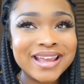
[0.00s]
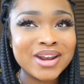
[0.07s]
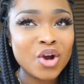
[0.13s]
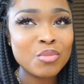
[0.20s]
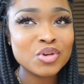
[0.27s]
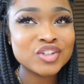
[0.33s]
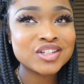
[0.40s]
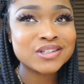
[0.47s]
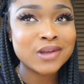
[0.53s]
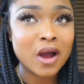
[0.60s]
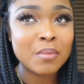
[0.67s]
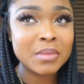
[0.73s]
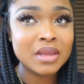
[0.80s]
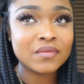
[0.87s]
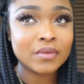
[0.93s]
It almost
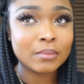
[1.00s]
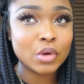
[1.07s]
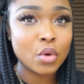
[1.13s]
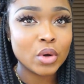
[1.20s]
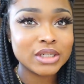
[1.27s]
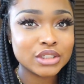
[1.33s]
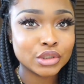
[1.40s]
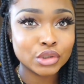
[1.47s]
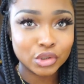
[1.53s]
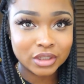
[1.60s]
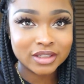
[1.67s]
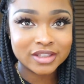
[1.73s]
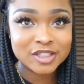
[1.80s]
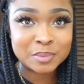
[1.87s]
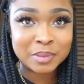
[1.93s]
stopped me from going to look
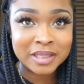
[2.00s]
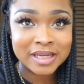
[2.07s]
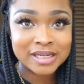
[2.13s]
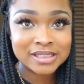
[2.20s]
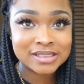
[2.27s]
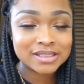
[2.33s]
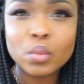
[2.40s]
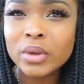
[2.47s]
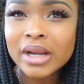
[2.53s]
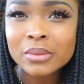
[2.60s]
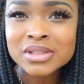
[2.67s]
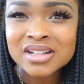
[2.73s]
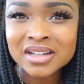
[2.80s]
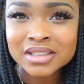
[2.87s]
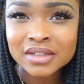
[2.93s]
at this place when I
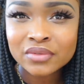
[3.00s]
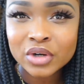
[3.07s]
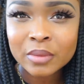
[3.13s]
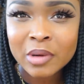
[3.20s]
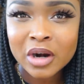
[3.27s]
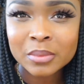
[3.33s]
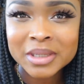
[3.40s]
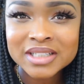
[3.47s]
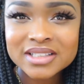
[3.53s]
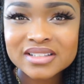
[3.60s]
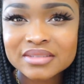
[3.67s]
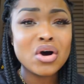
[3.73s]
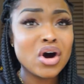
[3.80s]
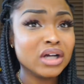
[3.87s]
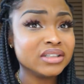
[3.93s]
was hunting for
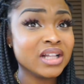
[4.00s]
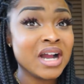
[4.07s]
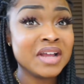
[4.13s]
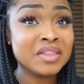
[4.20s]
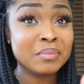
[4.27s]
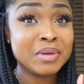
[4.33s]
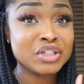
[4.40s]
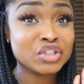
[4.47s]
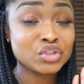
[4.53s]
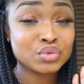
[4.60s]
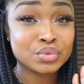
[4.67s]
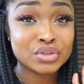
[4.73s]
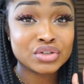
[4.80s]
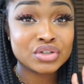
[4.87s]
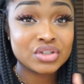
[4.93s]
apartments. Online, the pictures
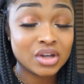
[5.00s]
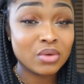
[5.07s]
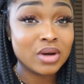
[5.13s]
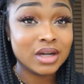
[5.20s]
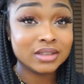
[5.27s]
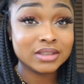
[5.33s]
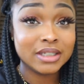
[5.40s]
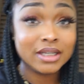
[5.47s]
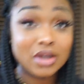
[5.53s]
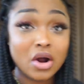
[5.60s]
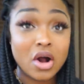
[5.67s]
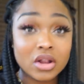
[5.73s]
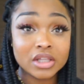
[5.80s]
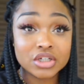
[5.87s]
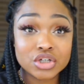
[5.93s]
were so ugly, and
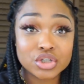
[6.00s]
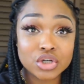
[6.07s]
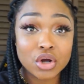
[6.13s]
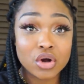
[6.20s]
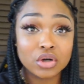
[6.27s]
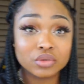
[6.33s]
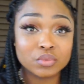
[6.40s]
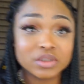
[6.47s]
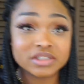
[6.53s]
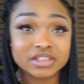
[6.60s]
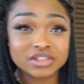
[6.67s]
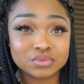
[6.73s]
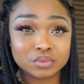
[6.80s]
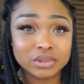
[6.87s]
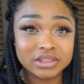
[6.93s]
all it showed was
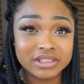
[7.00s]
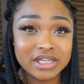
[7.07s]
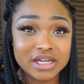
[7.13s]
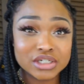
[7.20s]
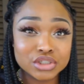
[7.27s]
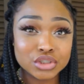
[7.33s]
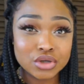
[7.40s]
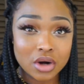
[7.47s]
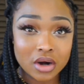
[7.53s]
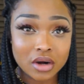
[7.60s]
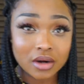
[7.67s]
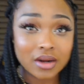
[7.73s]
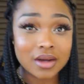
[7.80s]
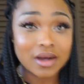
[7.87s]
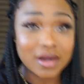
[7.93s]
this really dark,